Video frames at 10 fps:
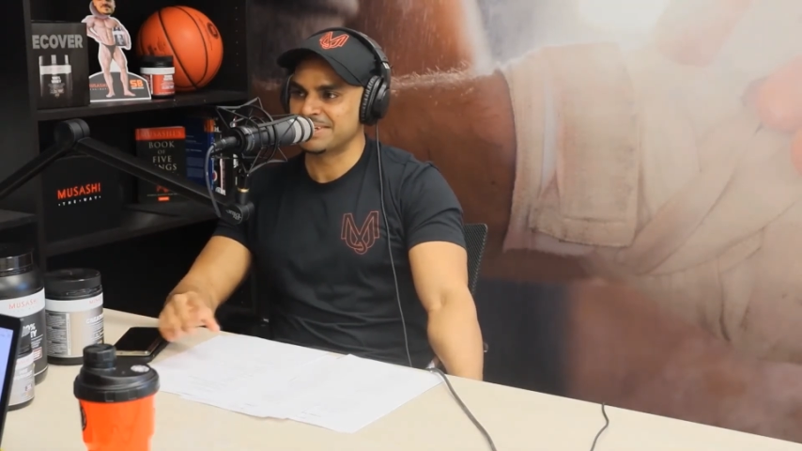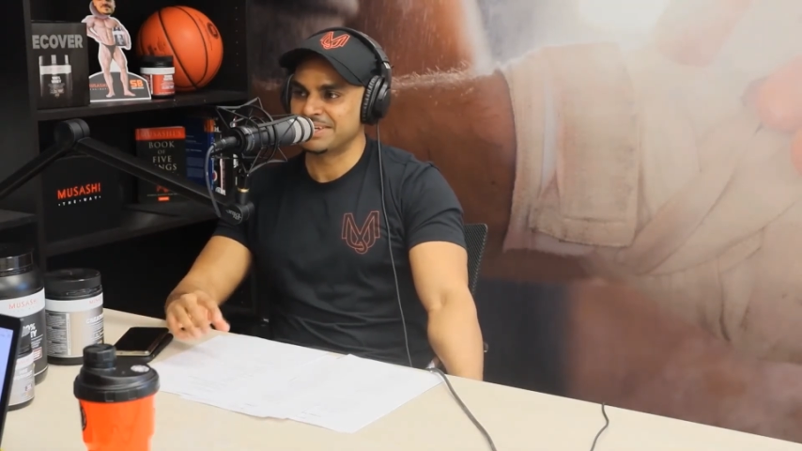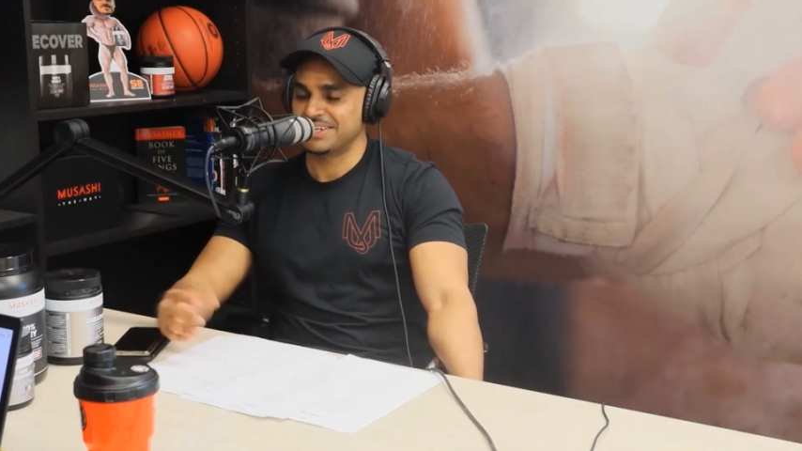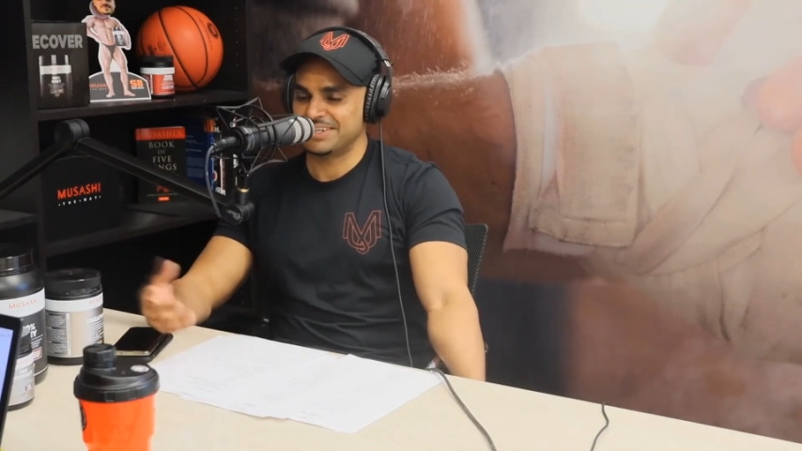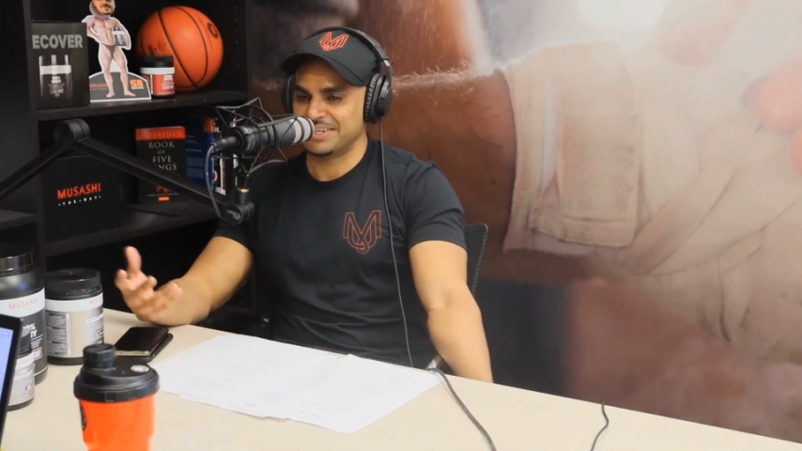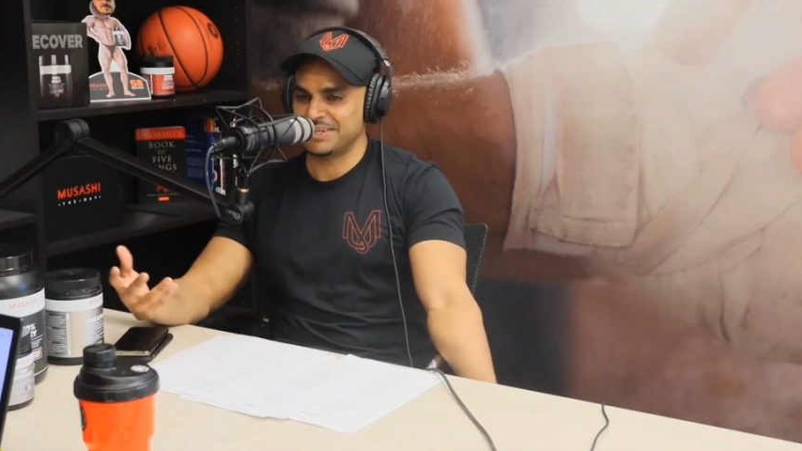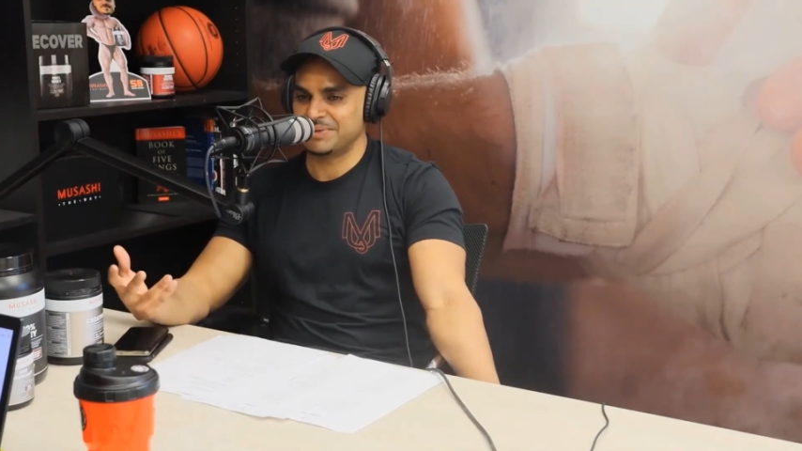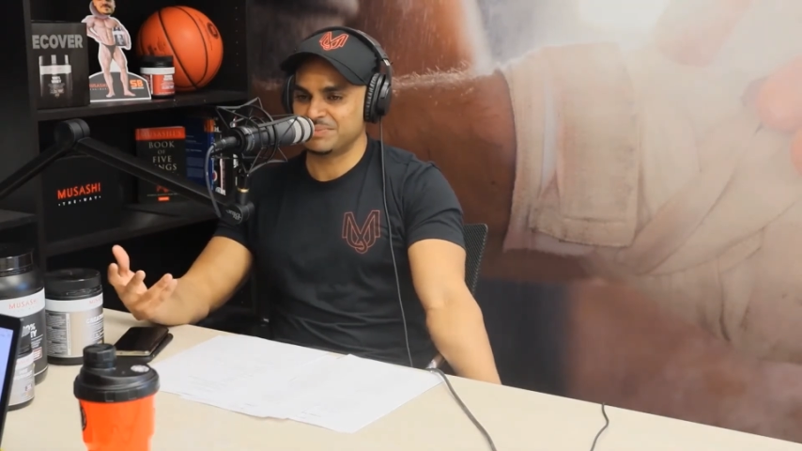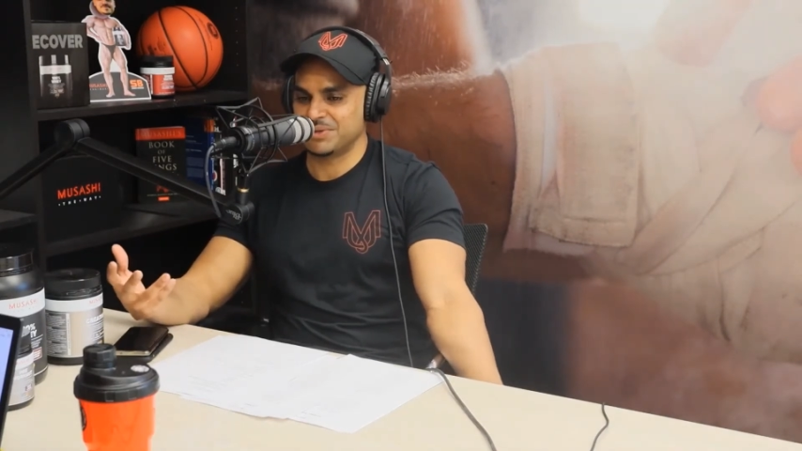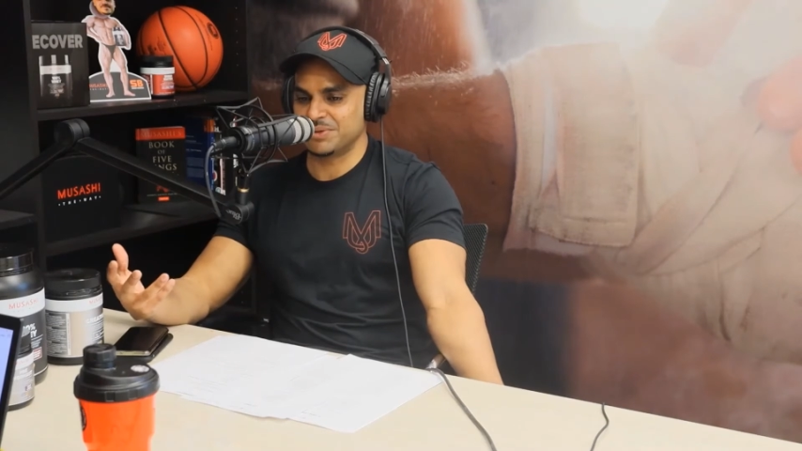A
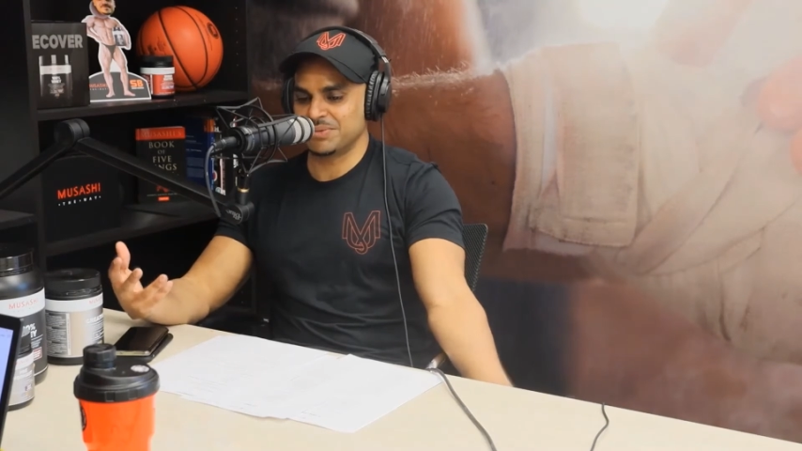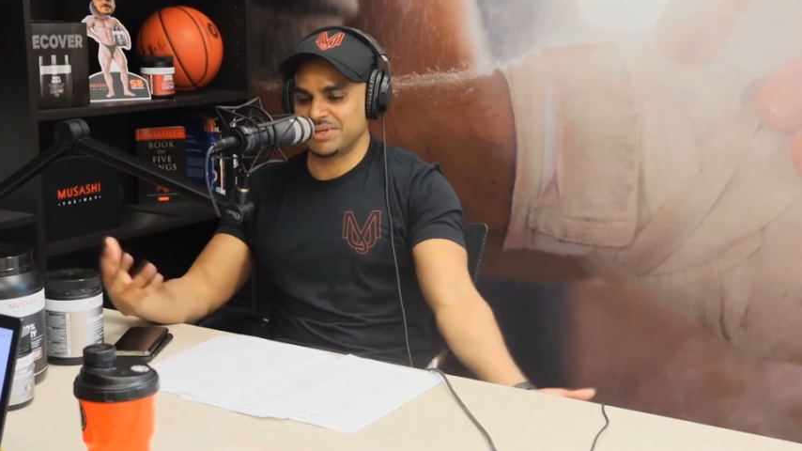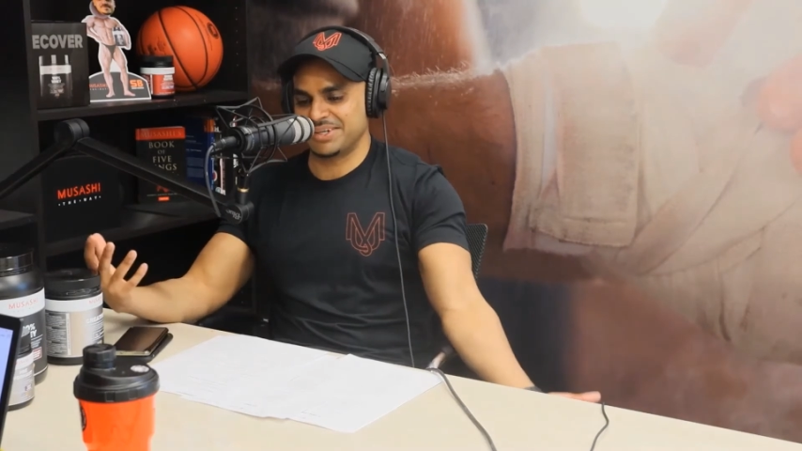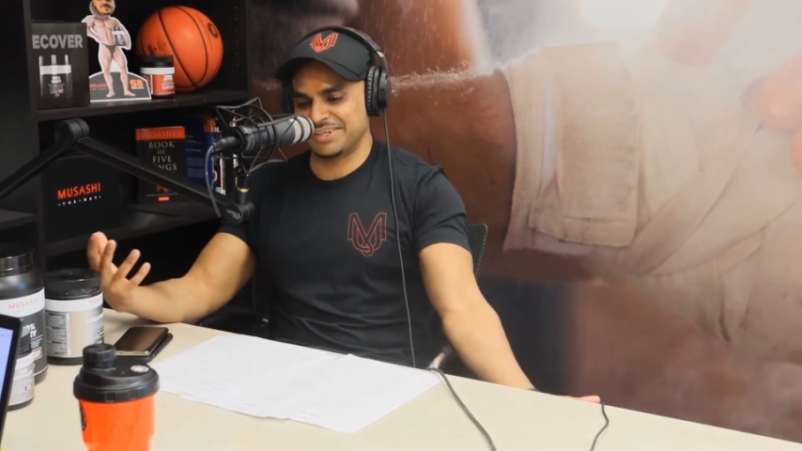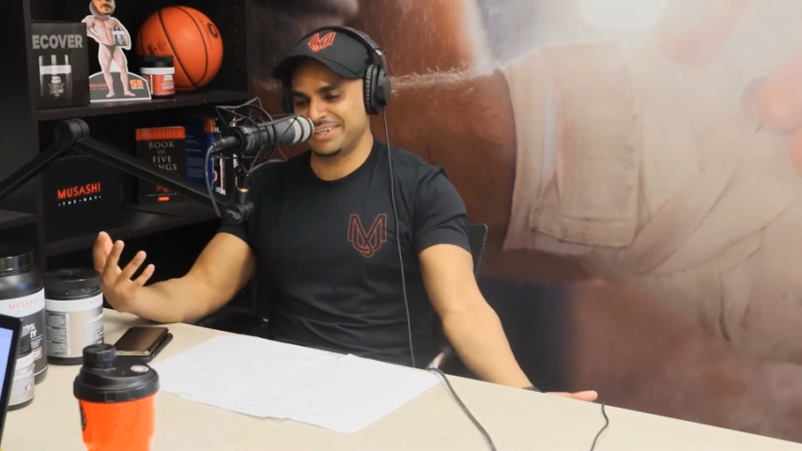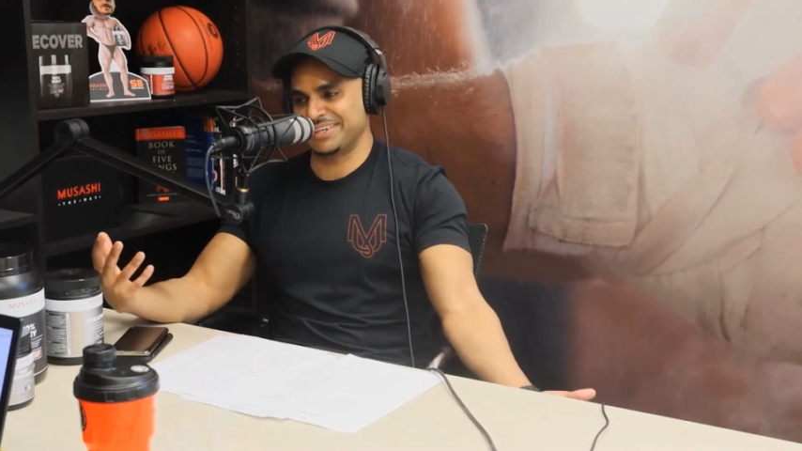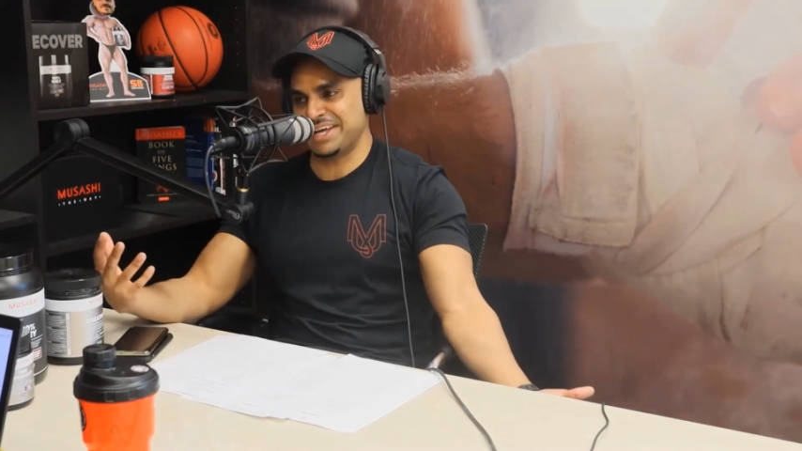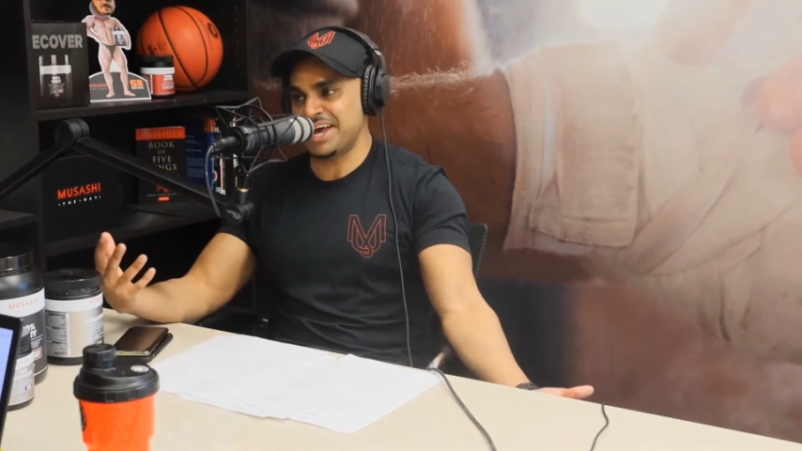lot